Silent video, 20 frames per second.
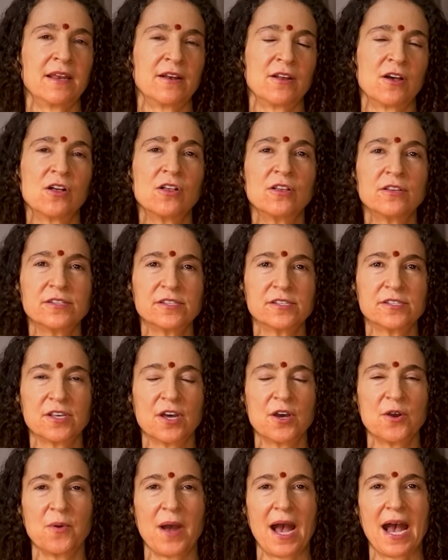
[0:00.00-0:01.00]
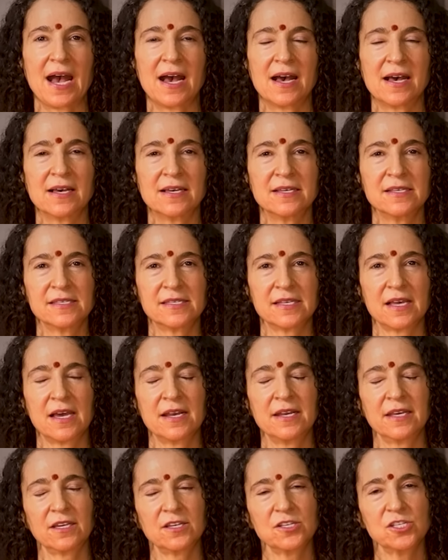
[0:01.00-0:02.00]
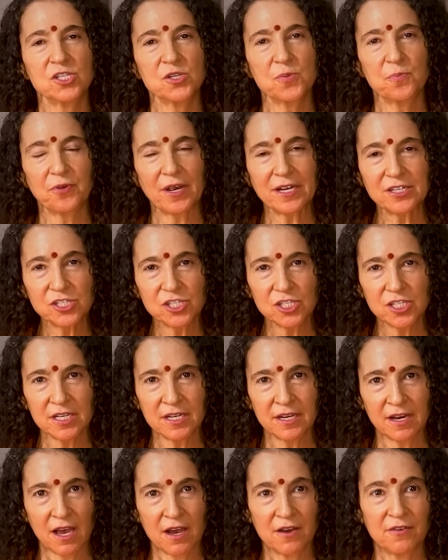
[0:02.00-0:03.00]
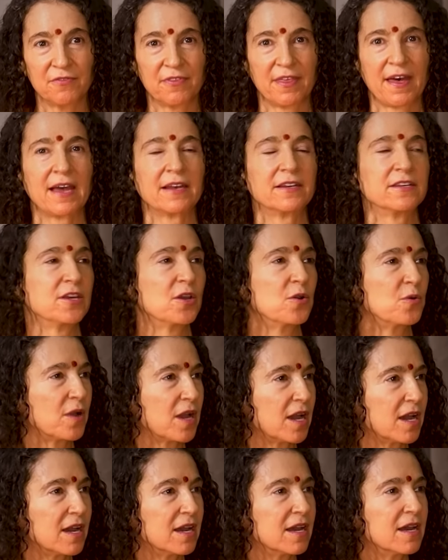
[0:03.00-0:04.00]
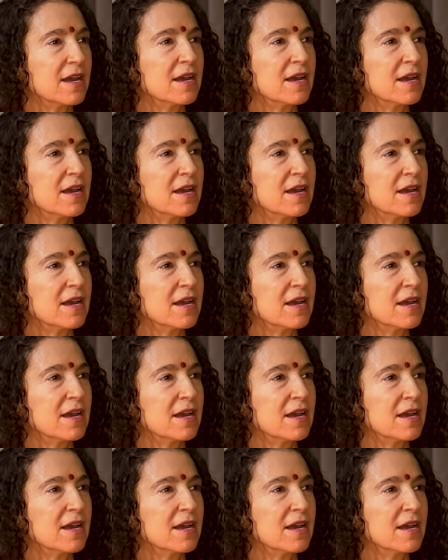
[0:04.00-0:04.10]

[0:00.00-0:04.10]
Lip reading: and also as an expression of that yoga,